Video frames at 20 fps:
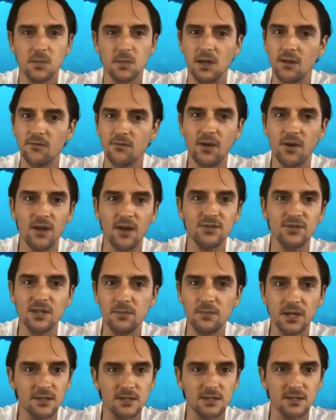5-10
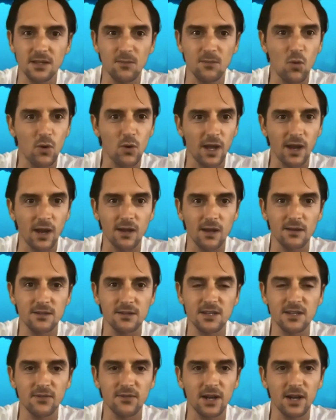minutes in the morning,
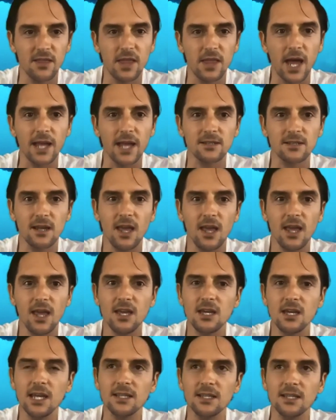something like that,
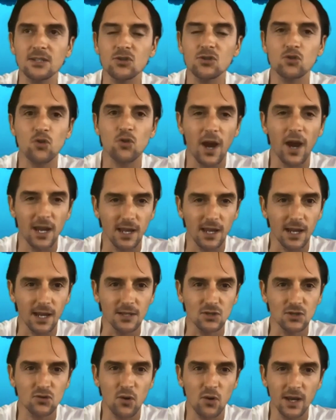it's training.
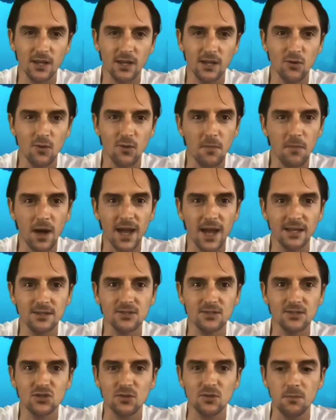It's training your
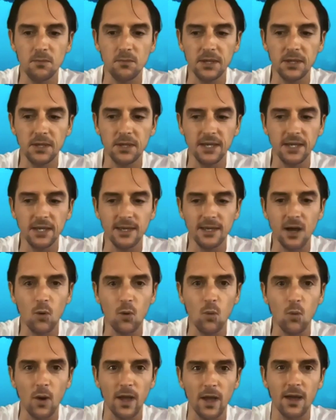mind to be
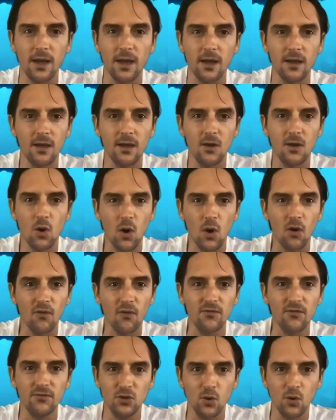aware of
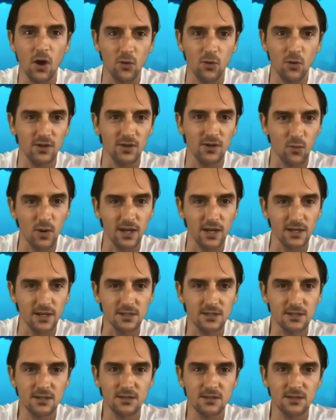your own
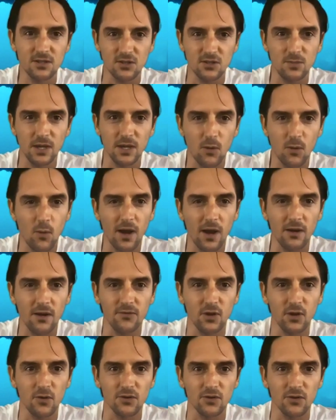awareness, so to be aware of
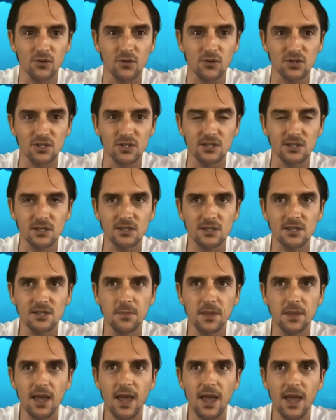your own consciousness.
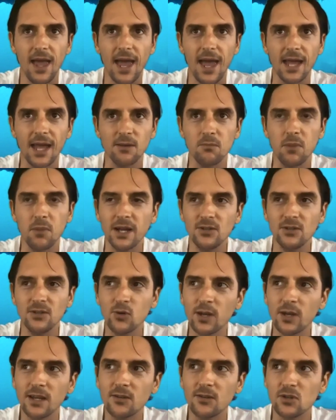And by
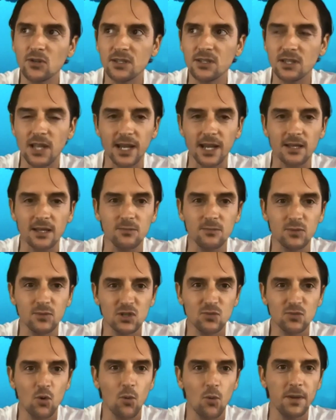doing just like a
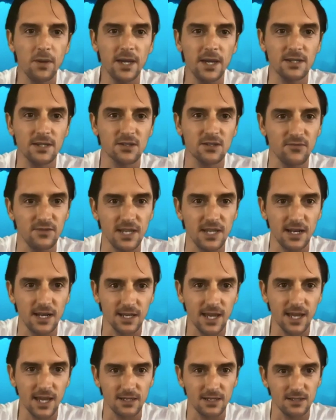small piece of
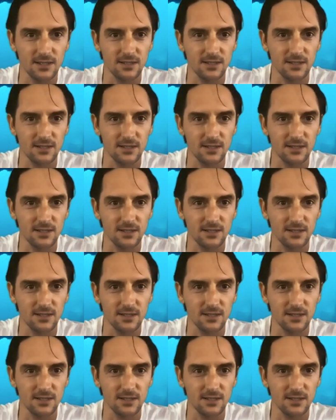dedicated